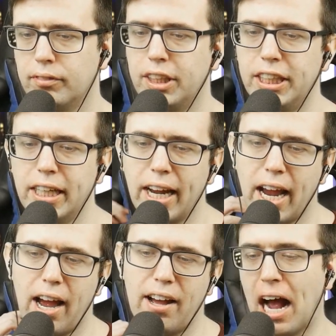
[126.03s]

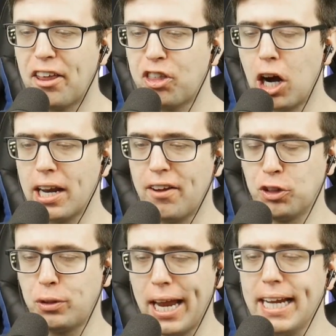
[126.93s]
Yeah, I thought if
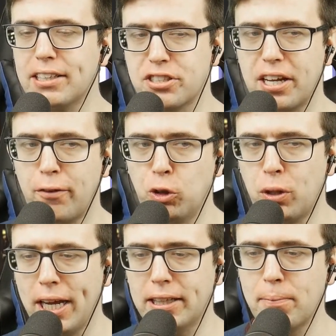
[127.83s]
you take if you
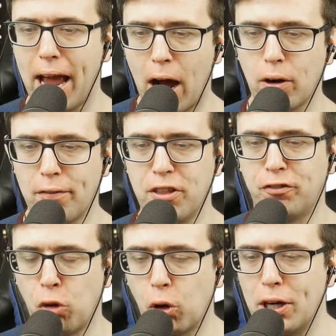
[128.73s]
take them out of the
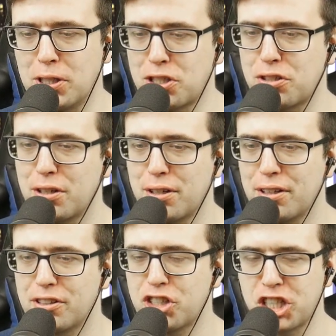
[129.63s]
forest,
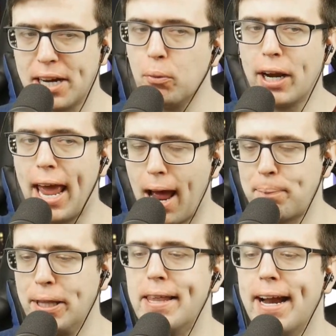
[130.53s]
shit would
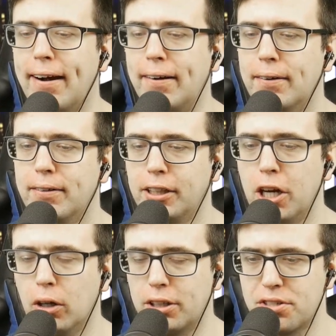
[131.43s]
happen there, you
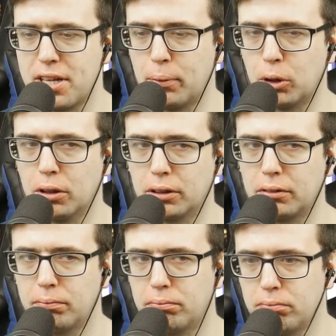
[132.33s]
know, cuz they were
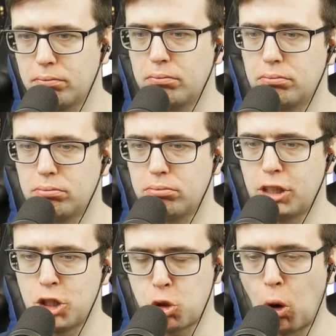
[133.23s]

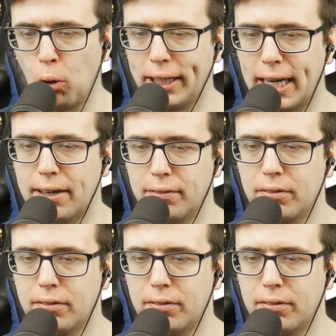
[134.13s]
controlling it.